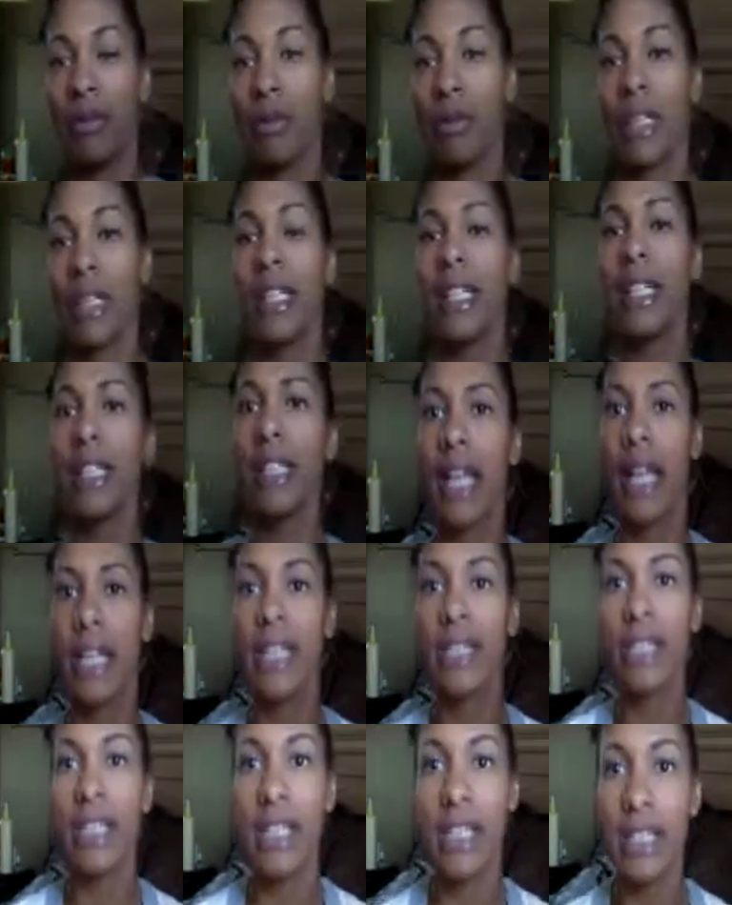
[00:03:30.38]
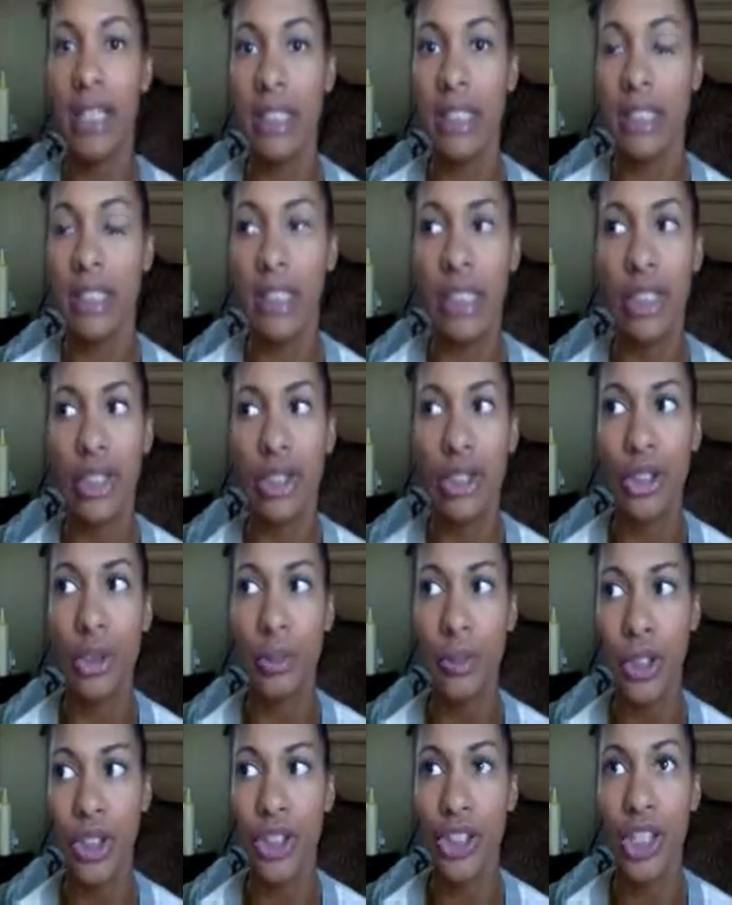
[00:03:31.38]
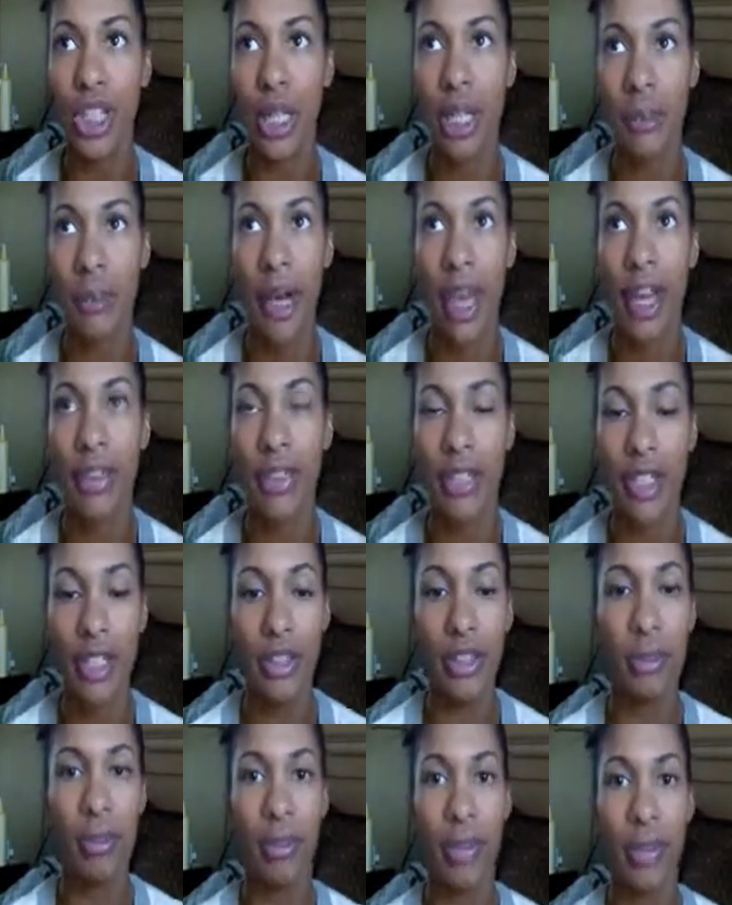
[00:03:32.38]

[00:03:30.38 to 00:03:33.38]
really like these. They're super cheap. I think the